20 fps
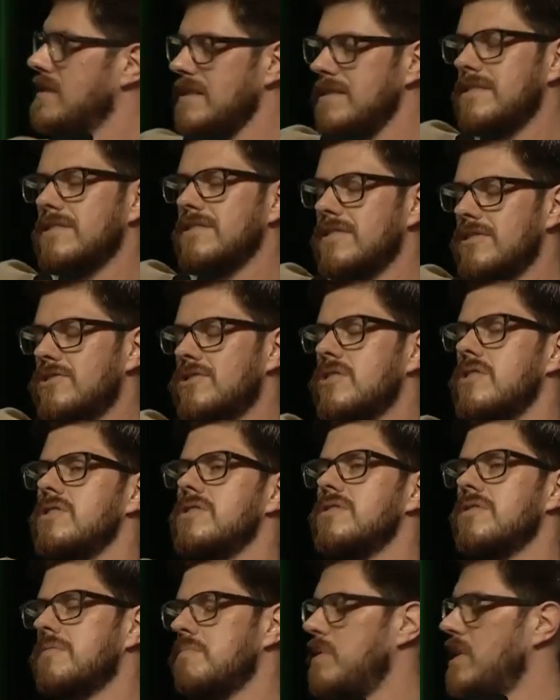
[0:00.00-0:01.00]
this is the
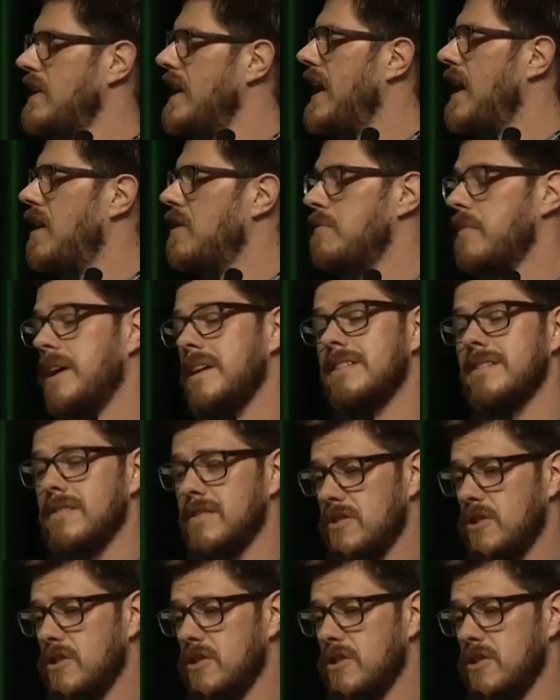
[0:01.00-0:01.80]
truth, but now my